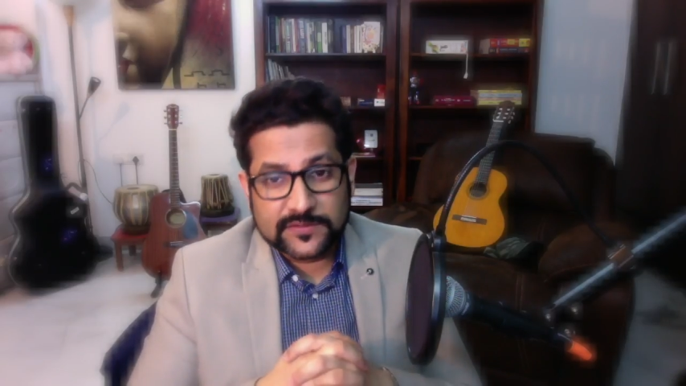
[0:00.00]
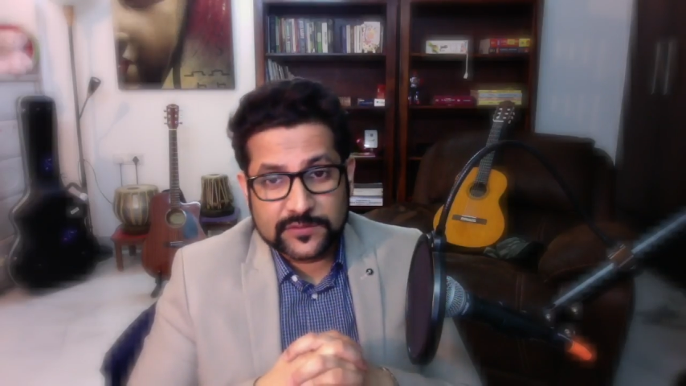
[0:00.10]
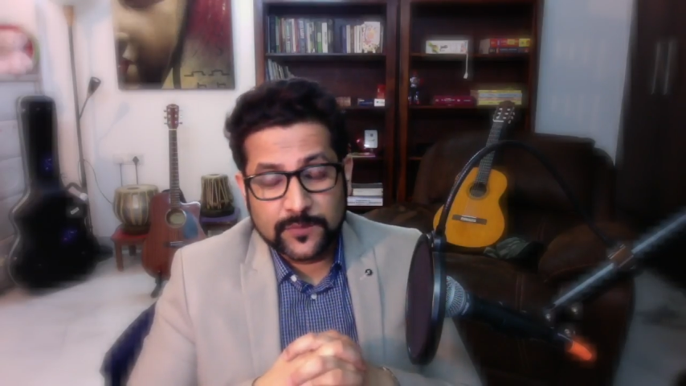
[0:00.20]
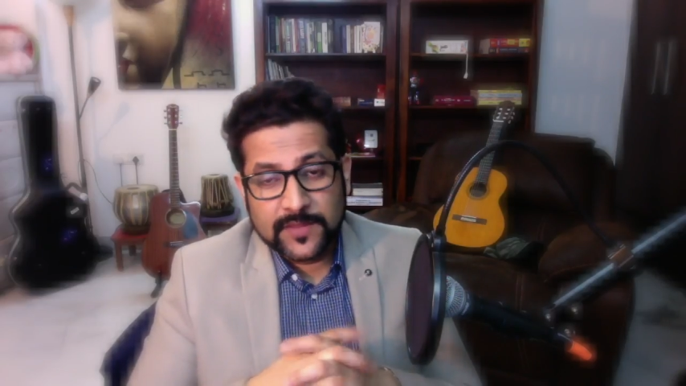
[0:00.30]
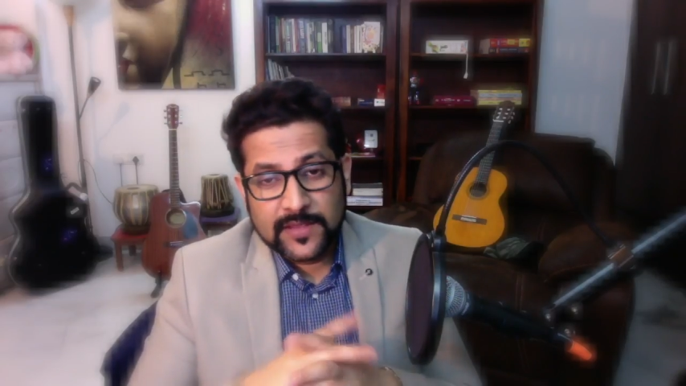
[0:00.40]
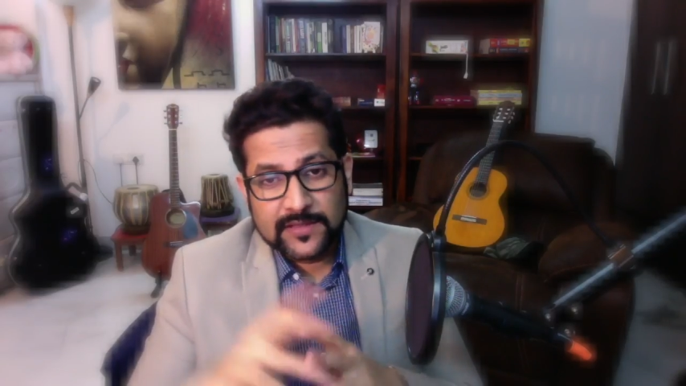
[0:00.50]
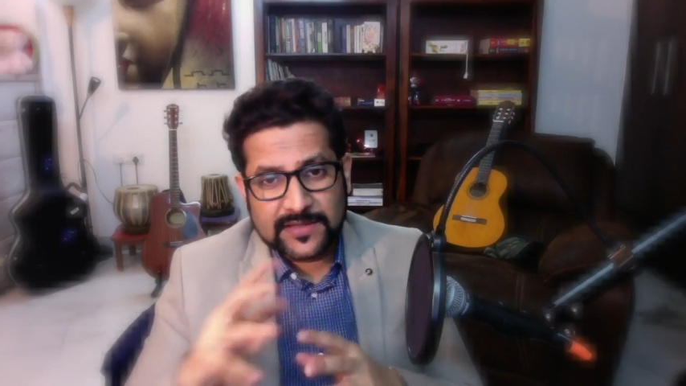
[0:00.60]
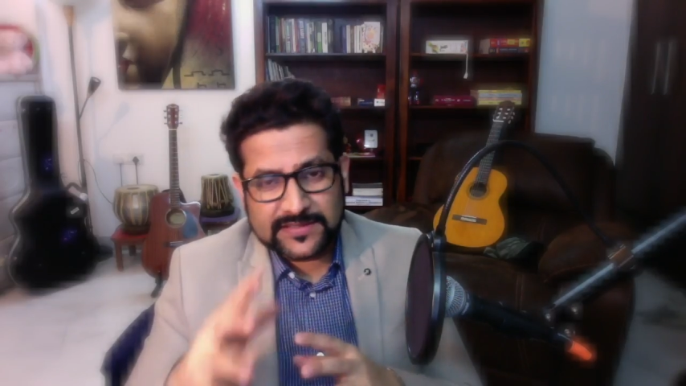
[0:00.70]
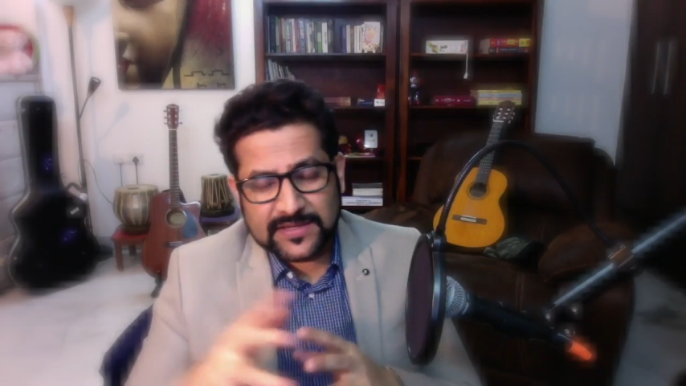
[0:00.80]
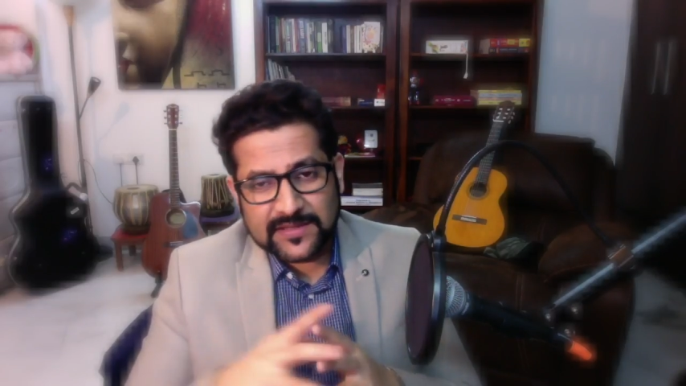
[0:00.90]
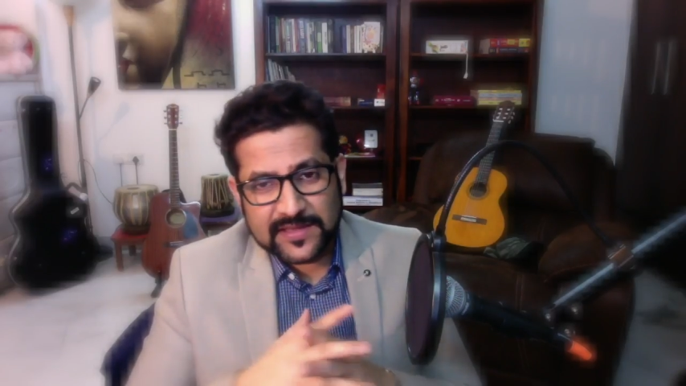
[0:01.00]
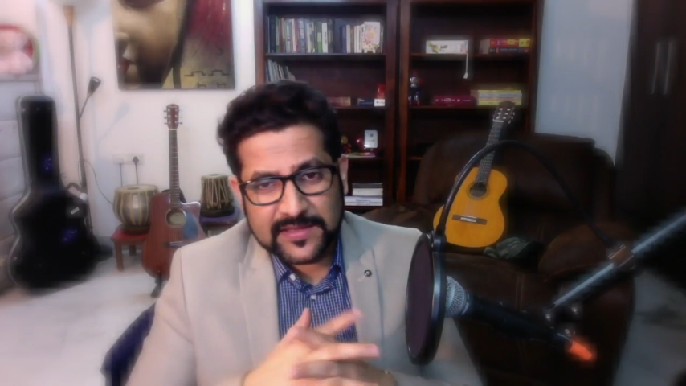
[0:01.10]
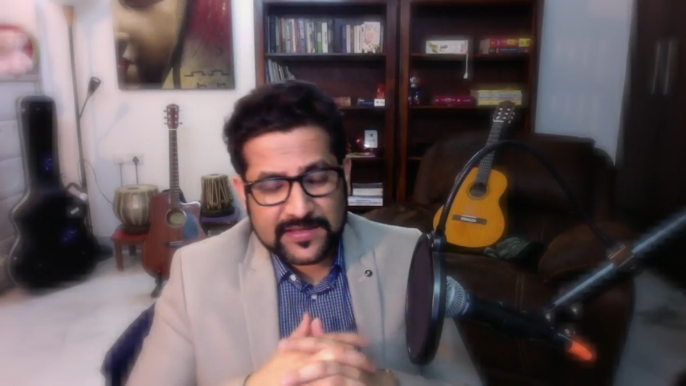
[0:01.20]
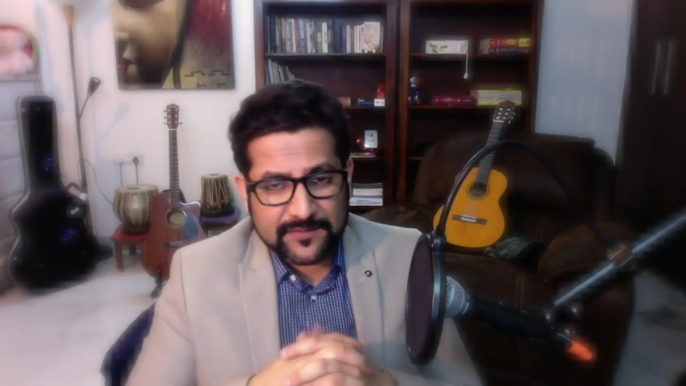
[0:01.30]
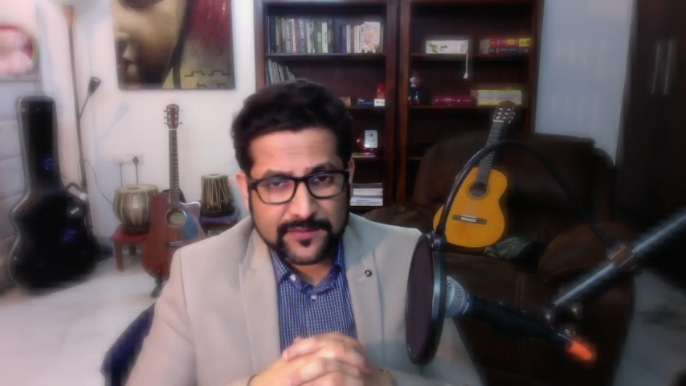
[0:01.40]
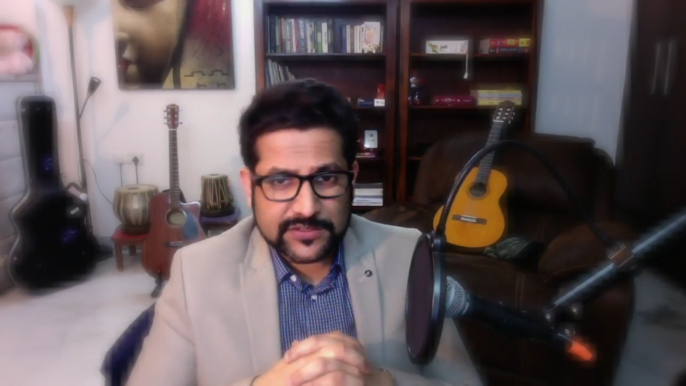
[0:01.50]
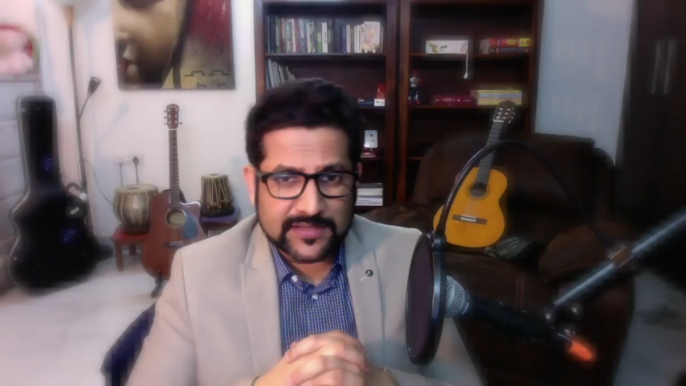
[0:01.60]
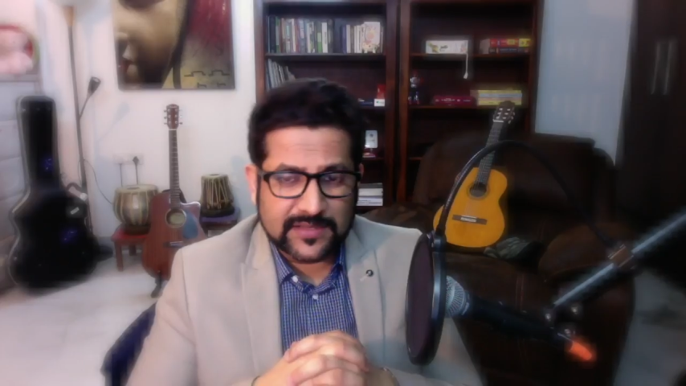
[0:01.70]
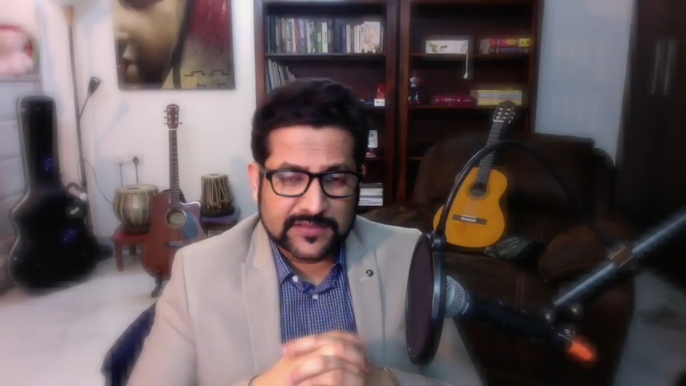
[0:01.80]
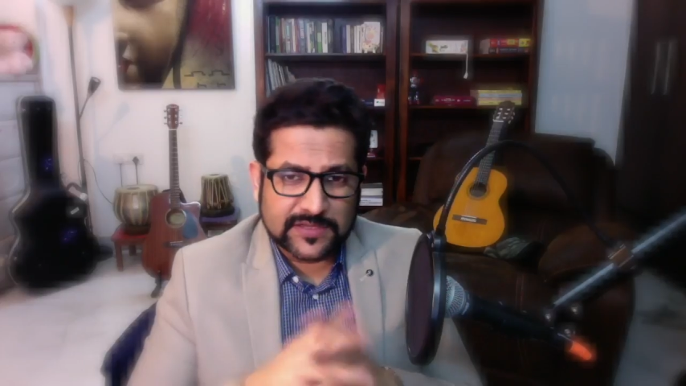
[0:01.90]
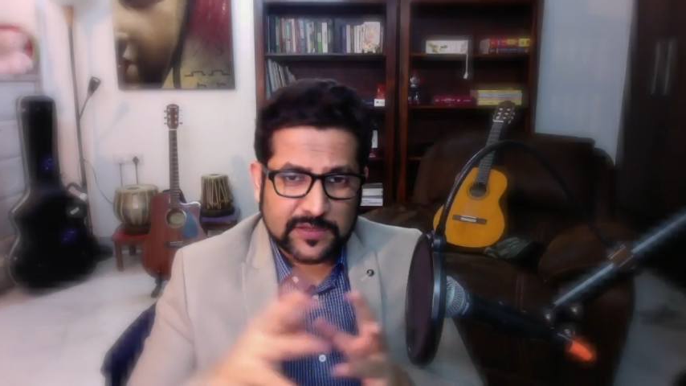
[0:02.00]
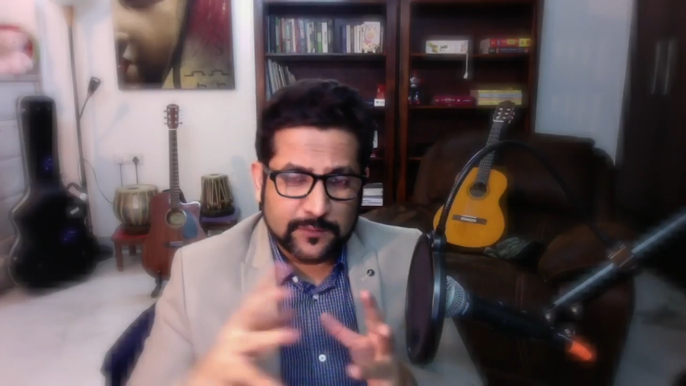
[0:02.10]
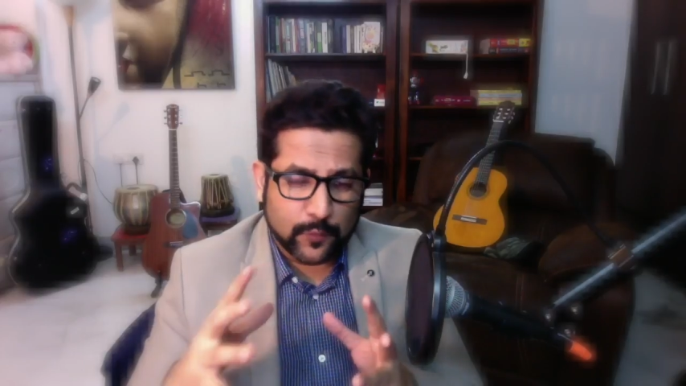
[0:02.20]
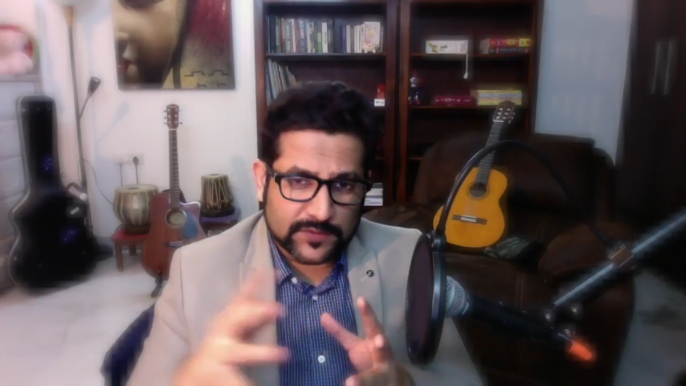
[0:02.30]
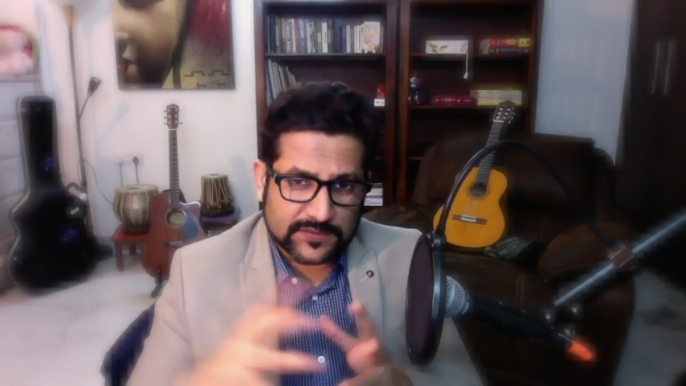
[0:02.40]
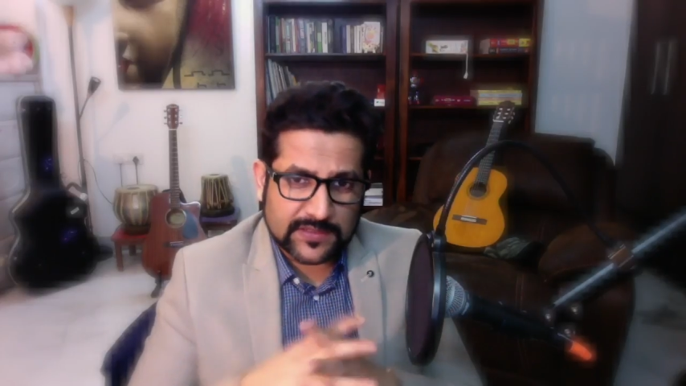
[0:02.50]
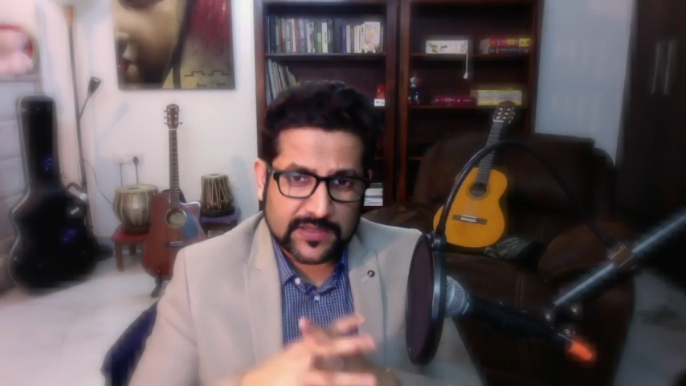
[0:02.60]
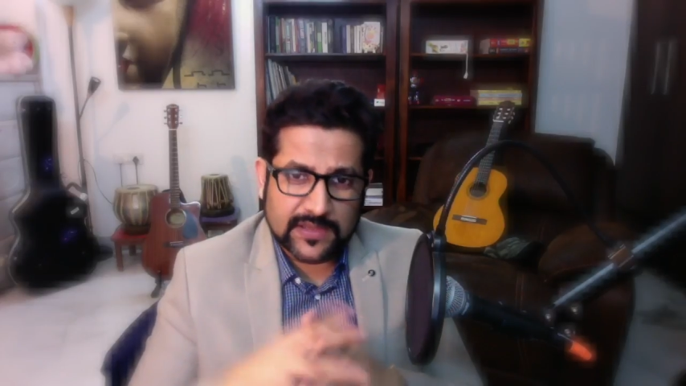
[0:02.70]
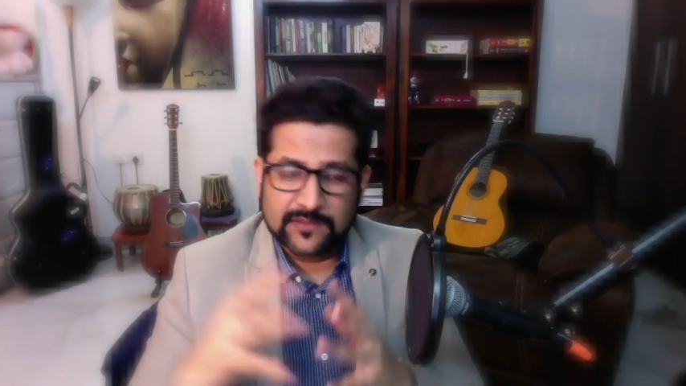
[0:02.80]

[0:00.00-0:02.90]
So that's another area which I think is a key focus area,